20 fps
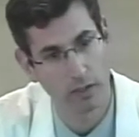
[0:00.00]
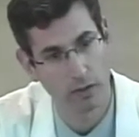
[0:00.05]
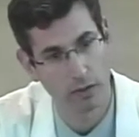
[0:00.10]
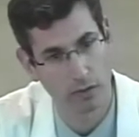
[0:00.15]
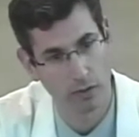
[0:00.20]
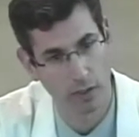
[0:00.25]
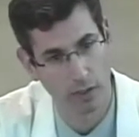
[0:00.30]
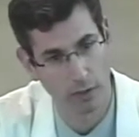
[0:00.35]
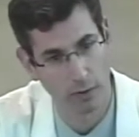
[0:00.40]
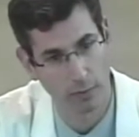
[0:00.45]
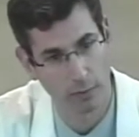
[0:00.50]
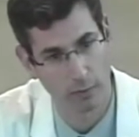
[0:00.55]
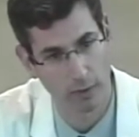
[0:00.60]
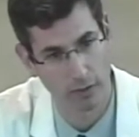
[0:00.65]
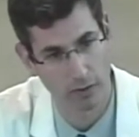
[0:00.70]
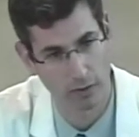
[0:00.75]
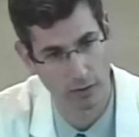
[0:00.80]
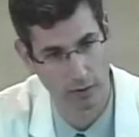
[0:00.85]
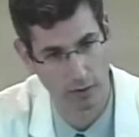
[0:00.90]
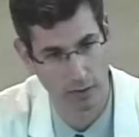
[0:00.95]
So we
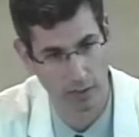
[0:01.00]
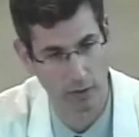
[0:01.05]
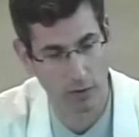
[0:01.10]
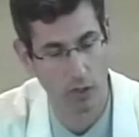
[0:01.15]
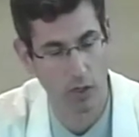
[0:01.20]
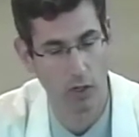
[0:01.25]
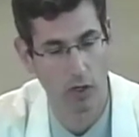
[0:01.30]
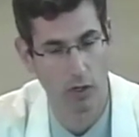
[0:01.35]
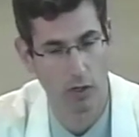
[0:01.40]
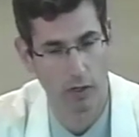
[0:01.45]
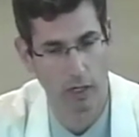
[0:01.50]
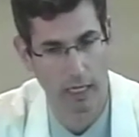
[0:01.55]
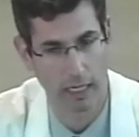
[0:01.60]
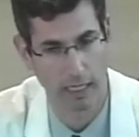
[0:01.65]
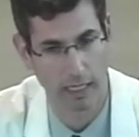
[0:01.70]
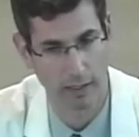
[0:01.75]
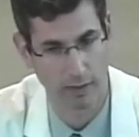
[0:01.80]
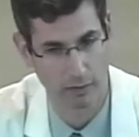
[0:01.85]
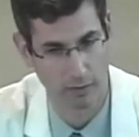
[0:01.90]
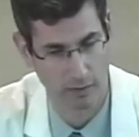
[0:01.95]
certainly
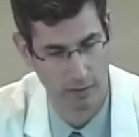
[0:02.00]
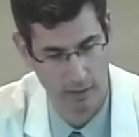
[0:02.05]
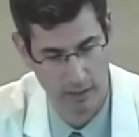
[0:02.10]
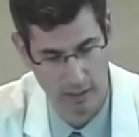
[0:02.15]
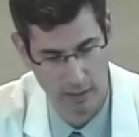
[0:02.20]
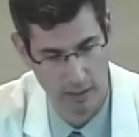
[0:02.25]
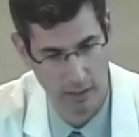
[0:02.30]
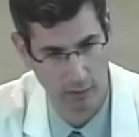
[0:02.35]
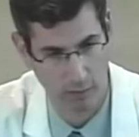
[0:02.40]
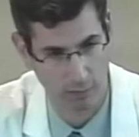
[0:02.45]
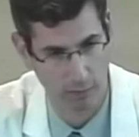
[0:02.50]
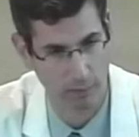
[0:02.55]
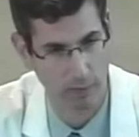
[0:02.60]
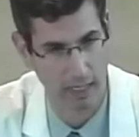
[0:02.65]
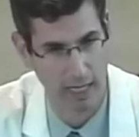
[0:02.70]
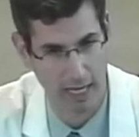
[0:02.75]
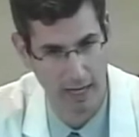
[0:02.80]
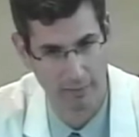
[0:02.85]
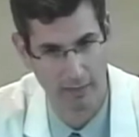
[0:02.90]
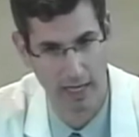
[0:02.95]

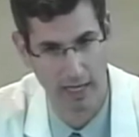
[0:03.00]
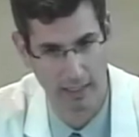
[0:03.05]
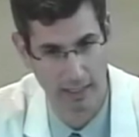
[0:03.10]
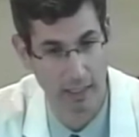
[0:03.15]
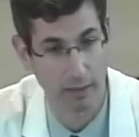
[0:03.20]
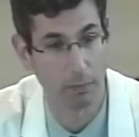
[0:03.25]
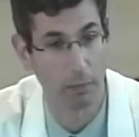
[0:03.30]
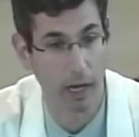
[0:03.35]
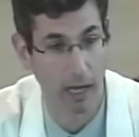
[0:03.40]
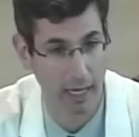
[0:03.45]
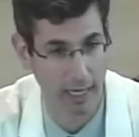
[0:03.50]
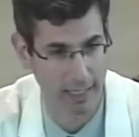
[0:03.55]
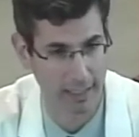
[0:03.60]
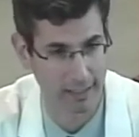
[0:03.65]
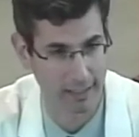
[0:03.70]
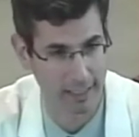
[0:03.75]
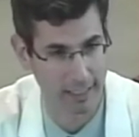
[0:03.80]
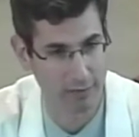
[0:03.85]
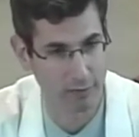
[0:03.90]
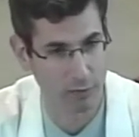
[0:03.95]
have that in
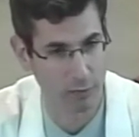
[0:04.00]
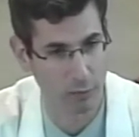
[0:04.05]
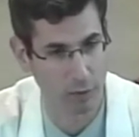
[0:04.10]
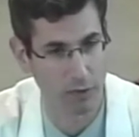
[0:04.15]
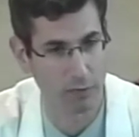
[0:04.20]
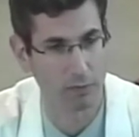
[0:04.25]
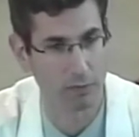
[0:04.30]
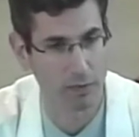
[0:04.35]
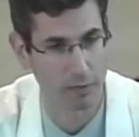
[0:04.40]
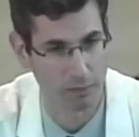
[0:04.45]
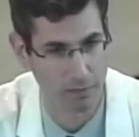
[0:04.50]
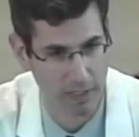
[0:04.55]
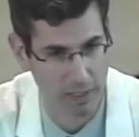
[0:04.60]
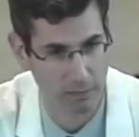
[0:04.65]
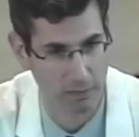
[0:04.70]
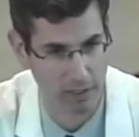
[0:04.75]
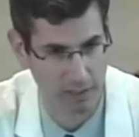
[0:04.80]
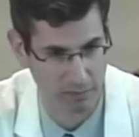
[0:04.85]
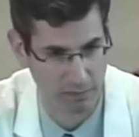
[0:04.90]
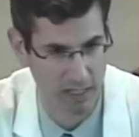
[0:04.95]
mind, even with the
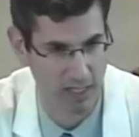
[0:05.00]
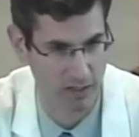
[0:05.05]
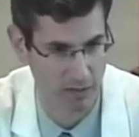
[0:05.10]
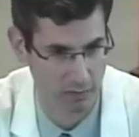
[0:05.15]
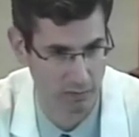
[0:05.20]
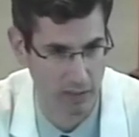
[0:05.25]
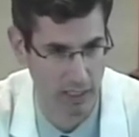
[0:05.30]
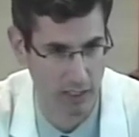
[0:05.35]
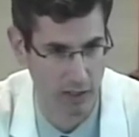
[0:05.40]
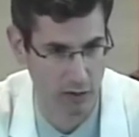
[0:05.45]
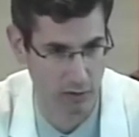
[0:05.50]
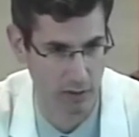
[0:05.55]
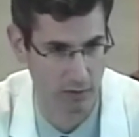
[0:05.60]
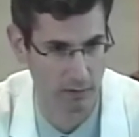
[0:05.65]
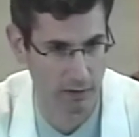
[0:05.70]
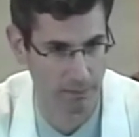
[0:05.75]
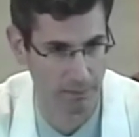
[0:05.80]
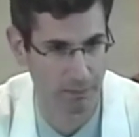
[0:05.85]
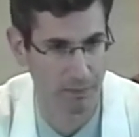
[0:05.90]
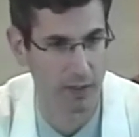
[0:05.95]
minimally invasive nature of it.